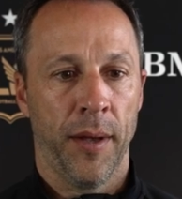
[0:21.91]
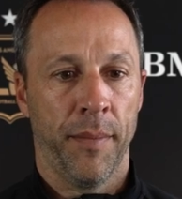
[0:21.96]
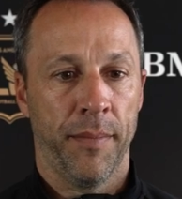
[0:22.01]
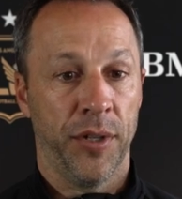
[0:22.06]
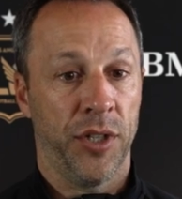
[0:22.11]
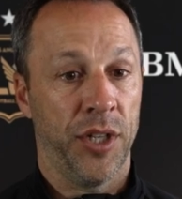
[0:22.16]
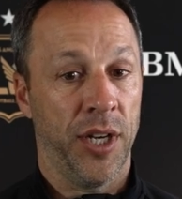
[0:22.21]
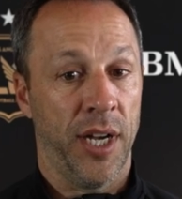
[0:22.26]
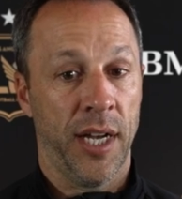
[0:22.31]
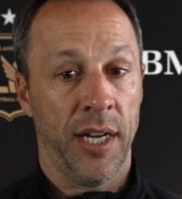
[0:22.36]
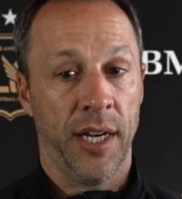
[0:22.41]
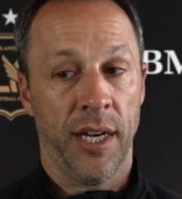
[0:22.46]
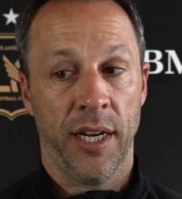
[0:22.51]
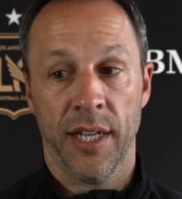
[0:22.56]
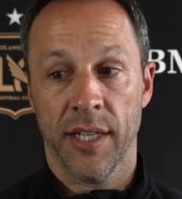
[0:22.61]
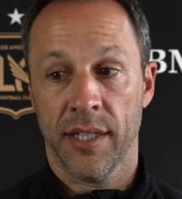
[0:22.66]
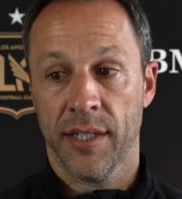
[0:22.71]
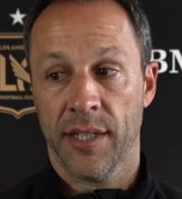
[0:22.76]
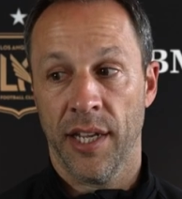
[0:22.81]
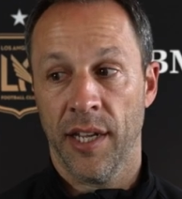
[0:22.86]
but John and
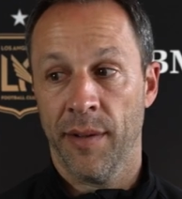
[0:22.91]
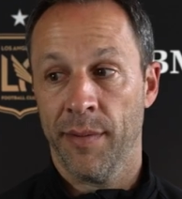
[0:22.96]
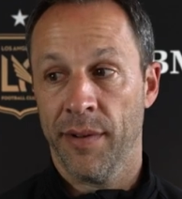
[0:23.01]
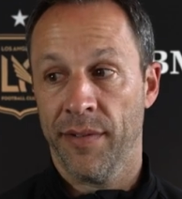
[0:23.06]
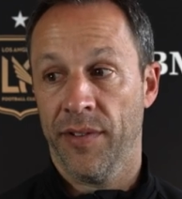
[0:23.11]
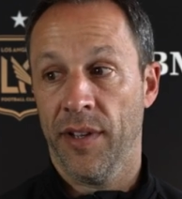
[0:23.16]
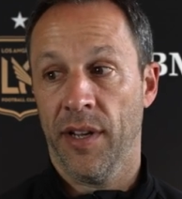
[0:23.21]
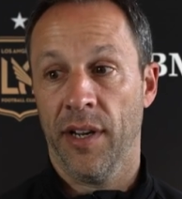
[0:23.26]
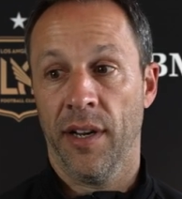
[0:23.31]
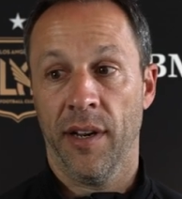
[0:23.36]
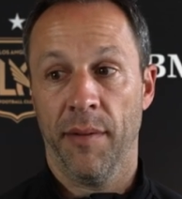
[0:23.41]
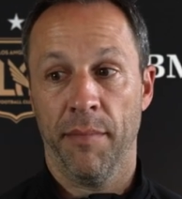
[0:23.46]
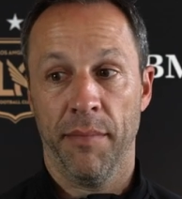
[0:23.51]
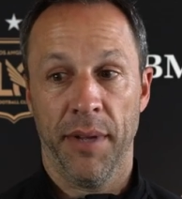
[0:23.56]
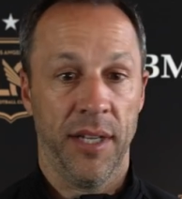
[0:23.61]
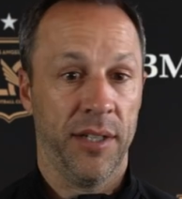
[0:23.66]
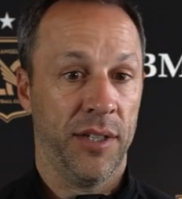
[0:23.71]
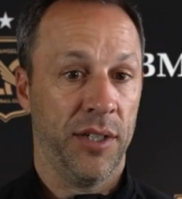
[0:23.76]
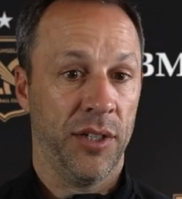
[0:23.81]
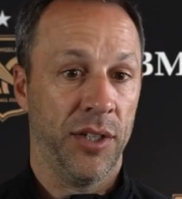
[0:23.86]
his team have done an
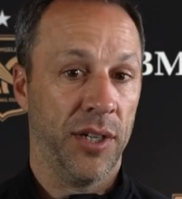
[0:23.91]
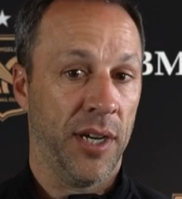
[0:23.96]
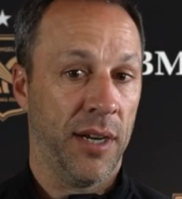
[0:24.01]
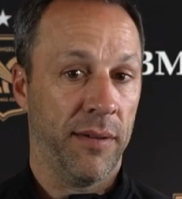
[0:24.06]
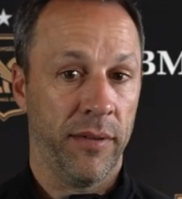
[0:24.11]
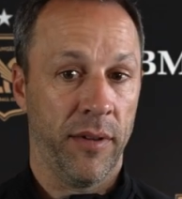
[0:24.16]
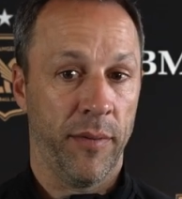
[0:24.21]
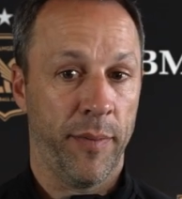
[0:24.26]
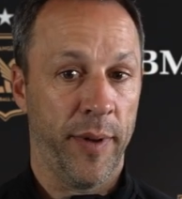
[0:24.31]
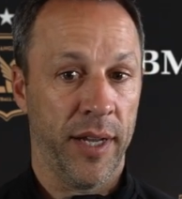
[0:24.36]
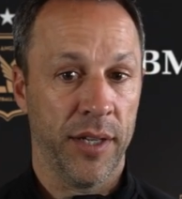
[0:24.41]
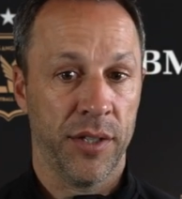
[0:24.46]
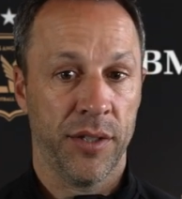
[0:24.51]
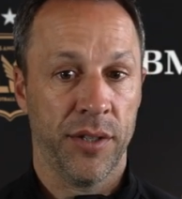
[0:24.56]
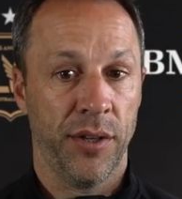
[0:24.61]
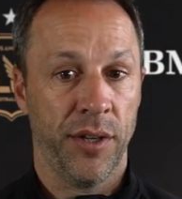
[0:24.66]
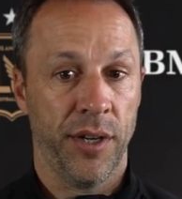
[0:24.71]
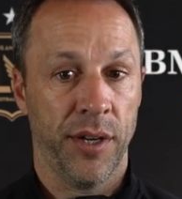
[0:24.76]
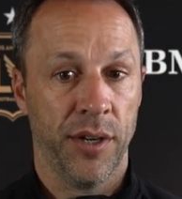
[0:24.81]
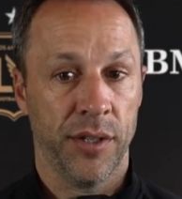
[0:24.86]
amazing job over the past
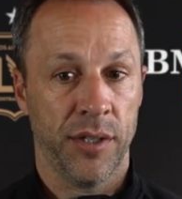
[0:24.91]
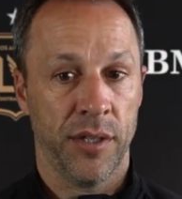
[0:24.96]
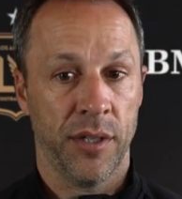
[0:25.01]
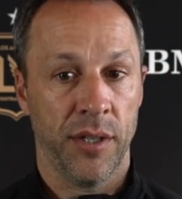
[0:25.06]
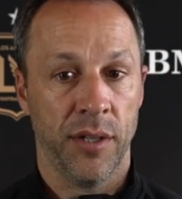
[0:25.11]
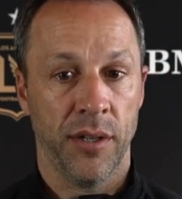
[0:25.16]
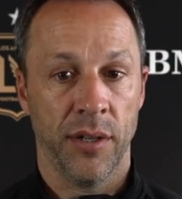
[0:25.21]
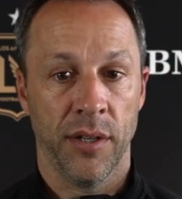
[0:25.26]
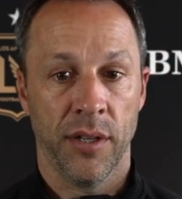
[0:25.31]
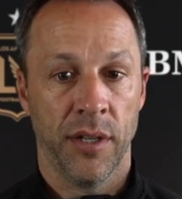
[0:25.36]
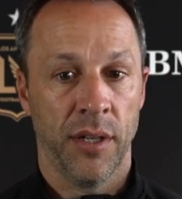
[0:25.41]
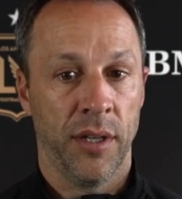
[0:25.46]
two years to